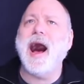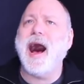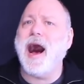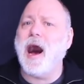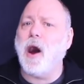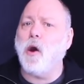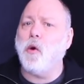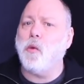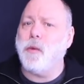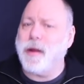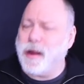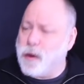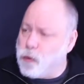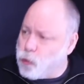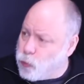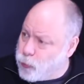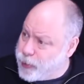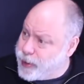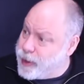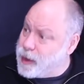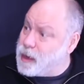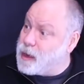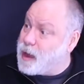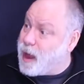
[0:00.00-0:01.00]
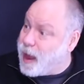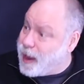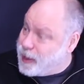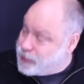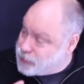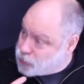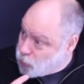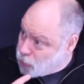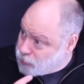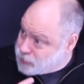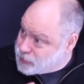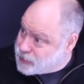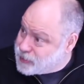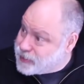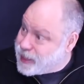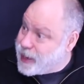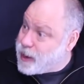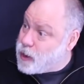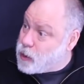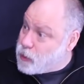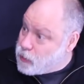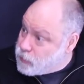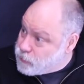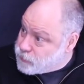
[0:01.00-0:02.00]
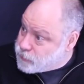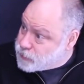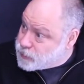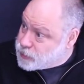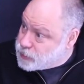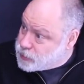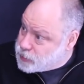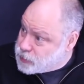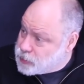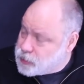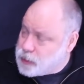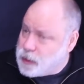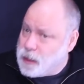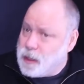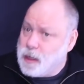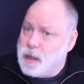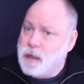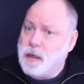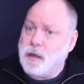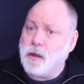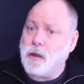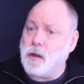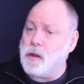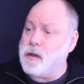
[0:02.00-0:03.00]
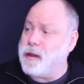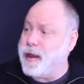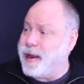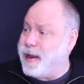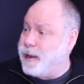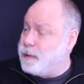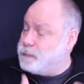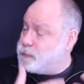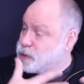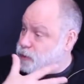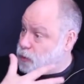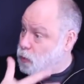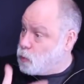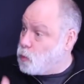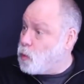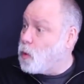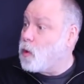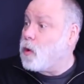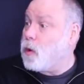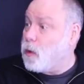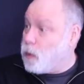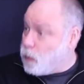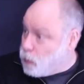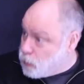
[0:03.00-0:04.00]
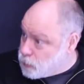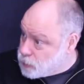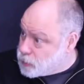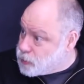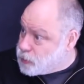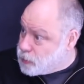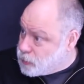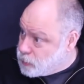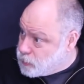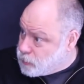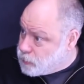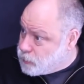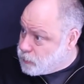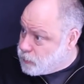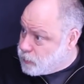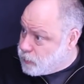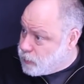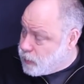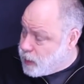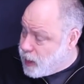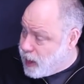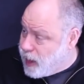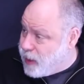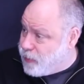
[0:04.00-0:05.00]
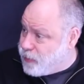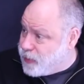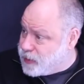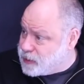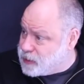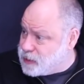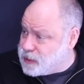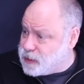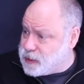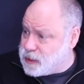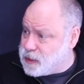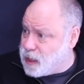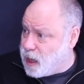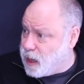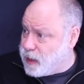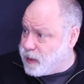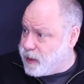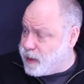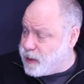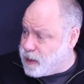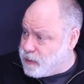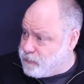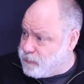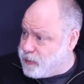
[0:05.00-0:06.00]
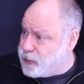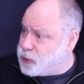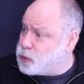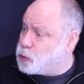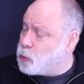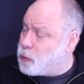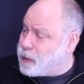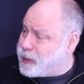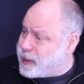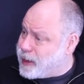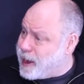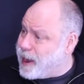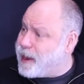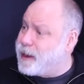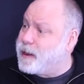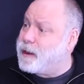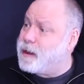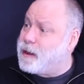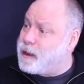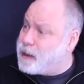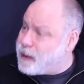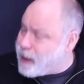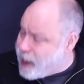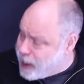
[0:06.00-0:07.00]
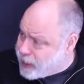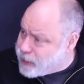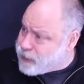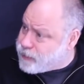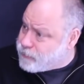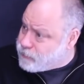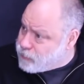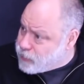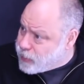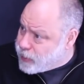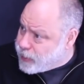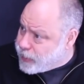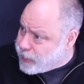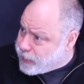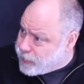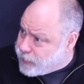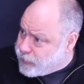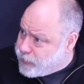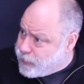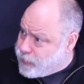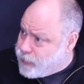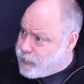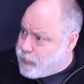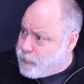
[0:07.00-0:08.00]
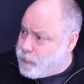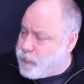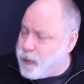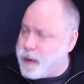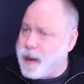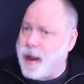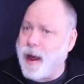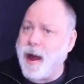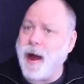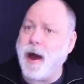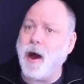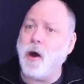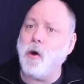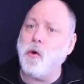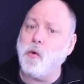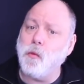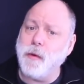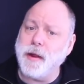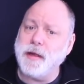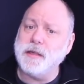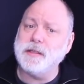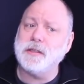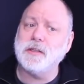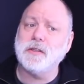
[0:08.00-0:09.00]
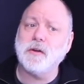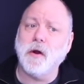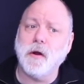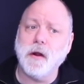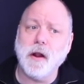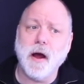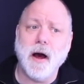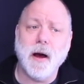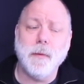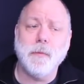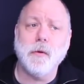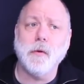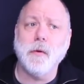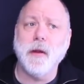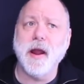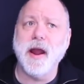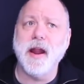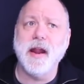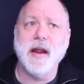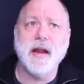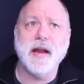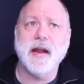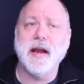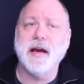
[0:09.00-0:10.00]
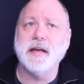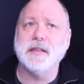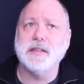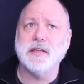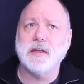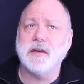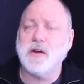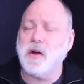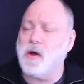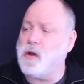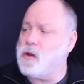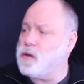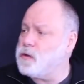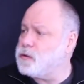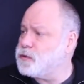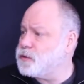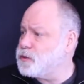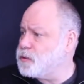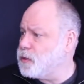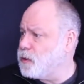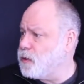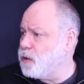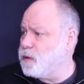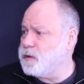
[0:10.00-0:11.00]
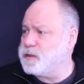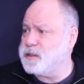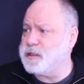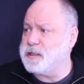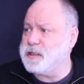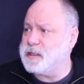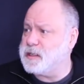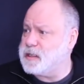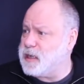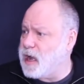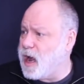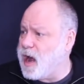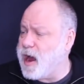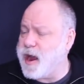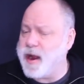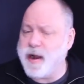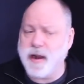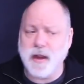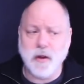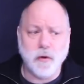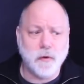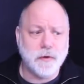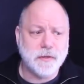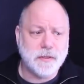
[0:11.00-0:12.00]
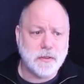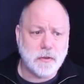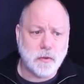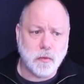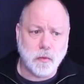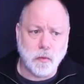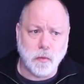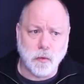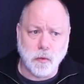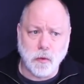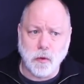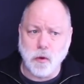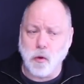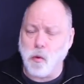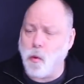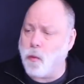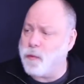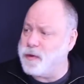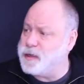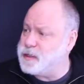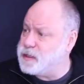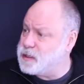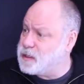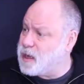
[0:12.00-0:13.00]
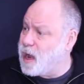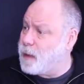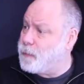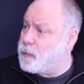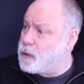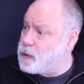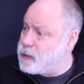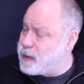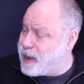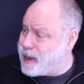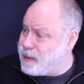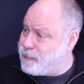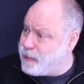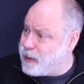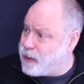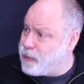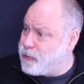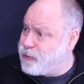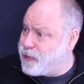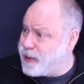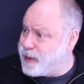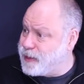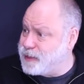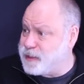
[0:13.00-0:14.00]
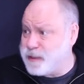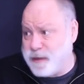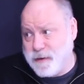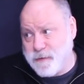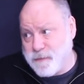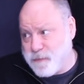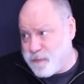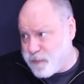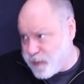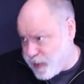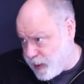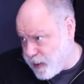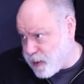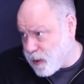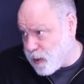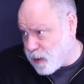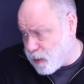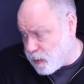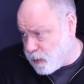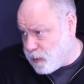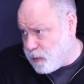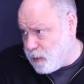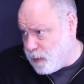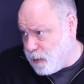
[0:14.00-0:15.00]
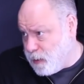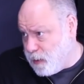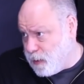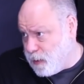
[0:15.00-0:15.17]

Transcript: how we realize ourselves claims a world. And this is done individually and collectively. But how we start operating as a culture or society or as a world when we stop claiming things in fear,